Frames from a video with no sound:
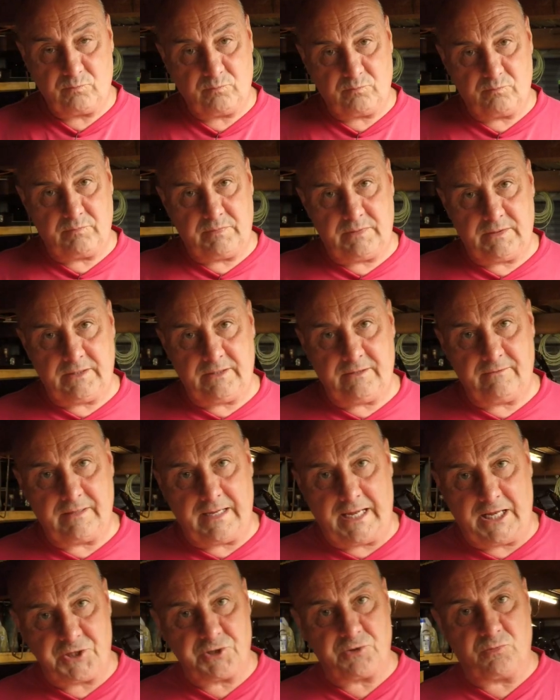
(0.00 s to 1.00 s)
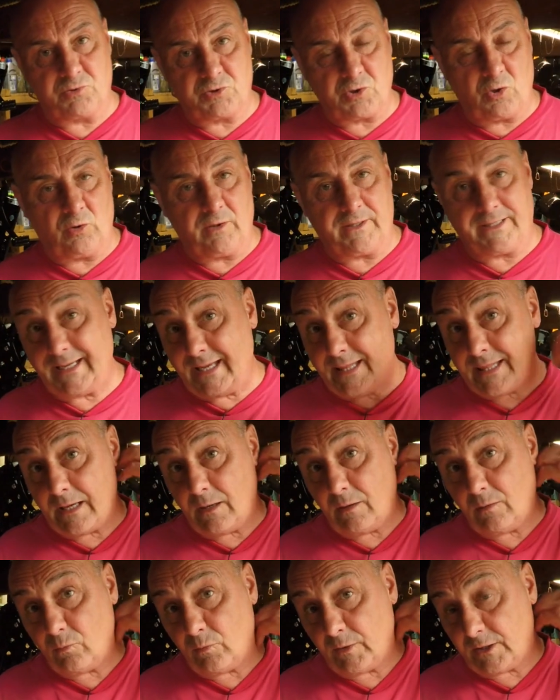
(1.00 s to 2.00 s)
My engine was all
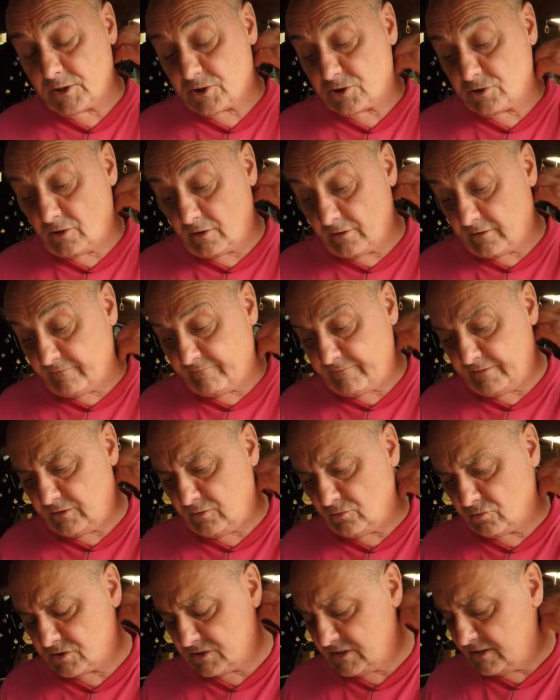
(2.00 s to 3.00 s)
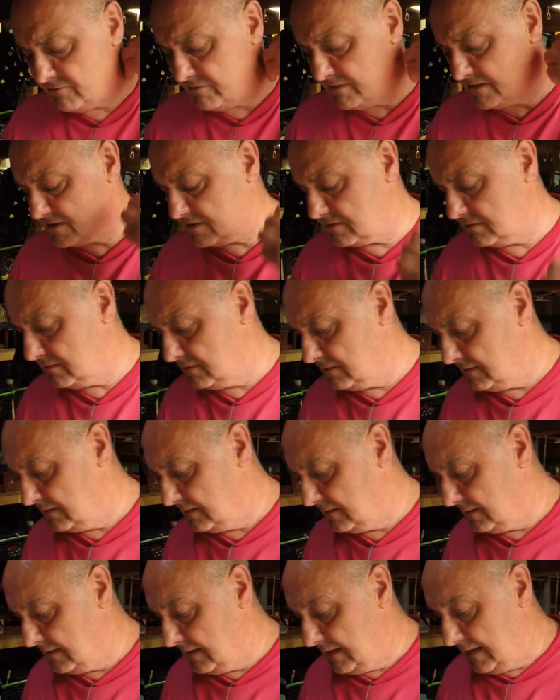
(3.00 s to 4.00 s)
together when I started the video series.
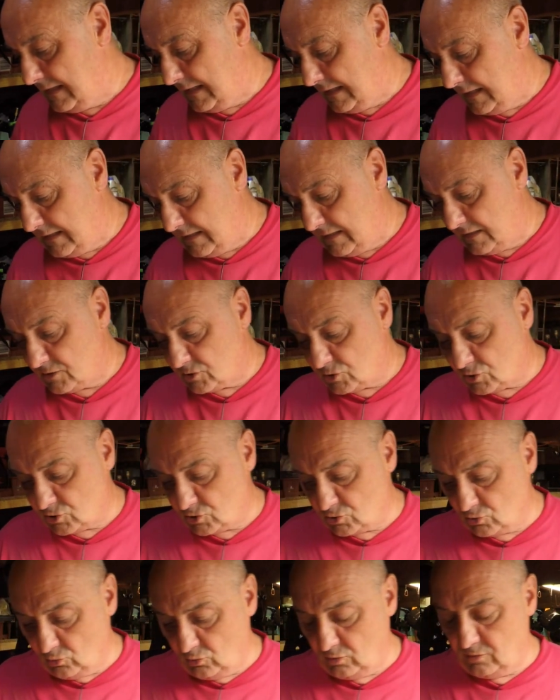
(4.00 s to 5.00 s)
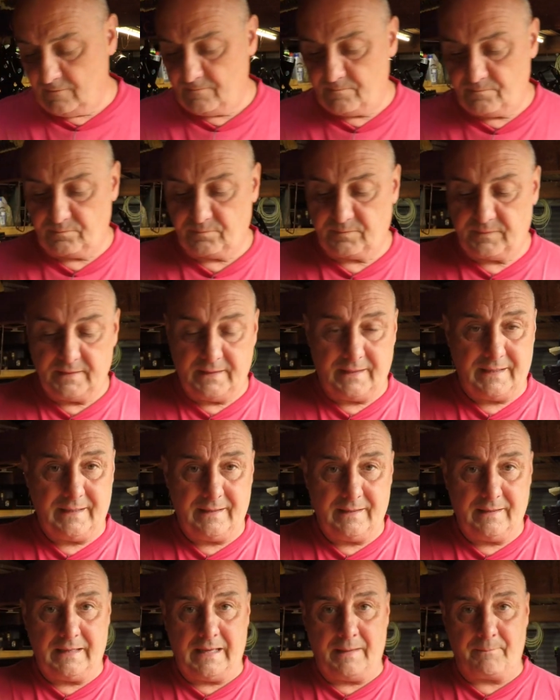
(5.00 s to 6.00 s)
So
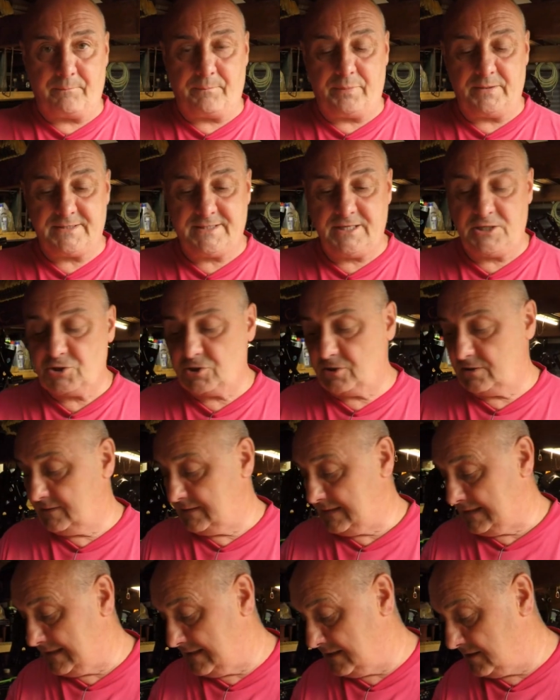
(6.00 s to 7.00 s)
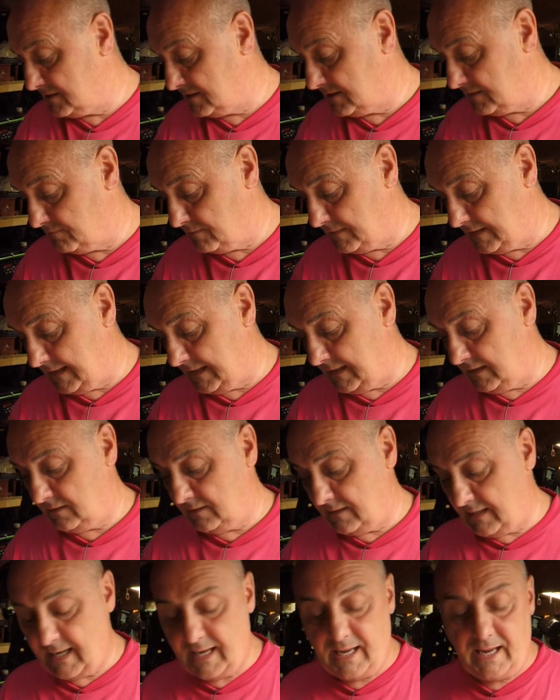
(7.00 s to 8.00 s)
I positioned these in
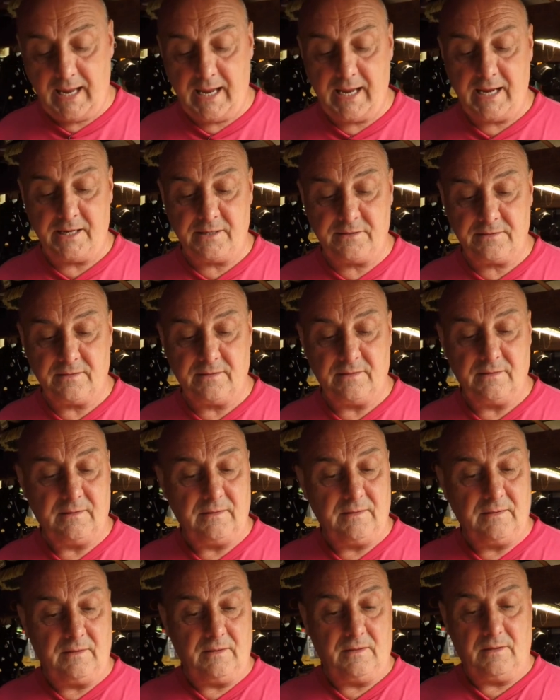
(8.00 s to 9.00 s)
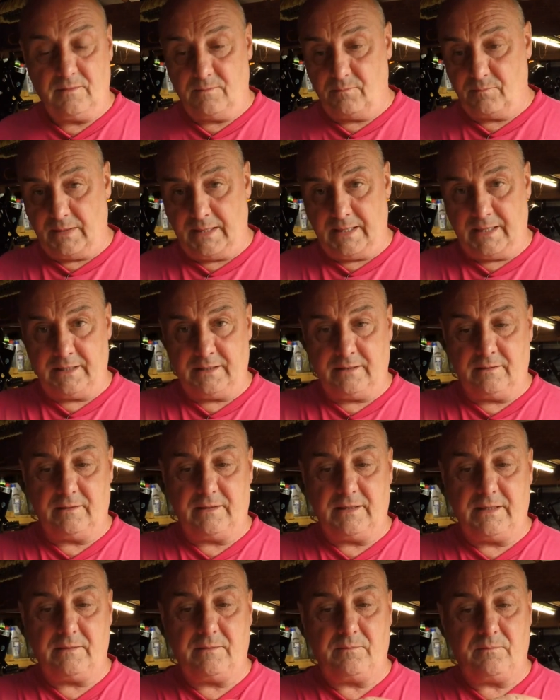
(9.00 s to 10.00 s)
the head by
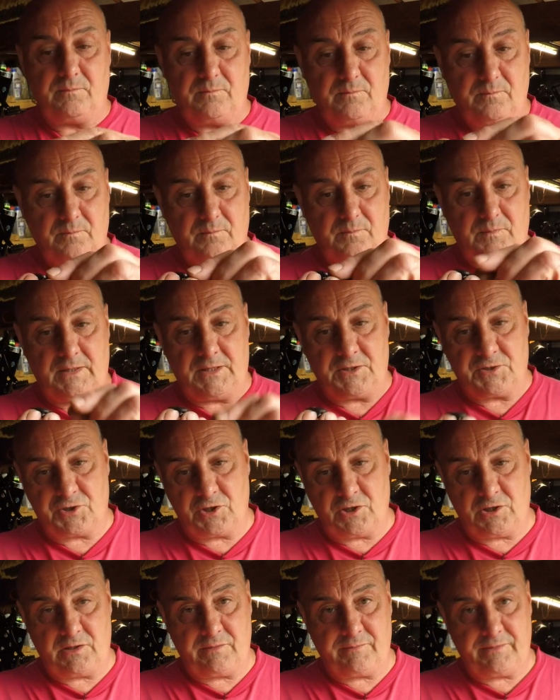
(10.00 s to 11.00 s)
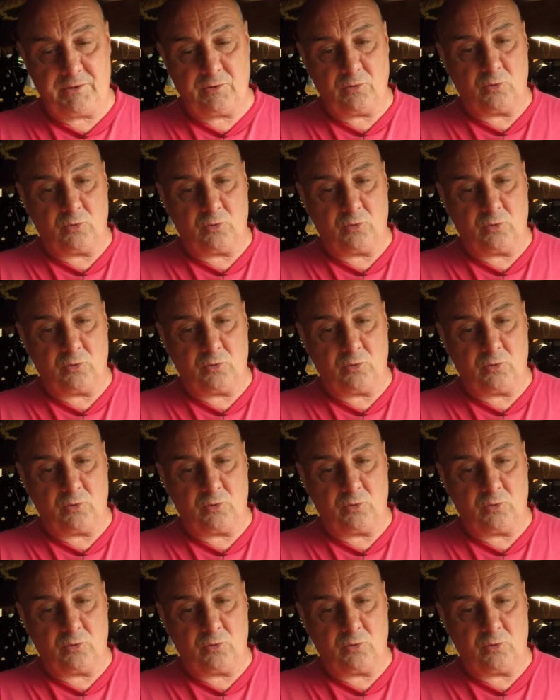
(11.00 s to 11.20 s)
inserting them in the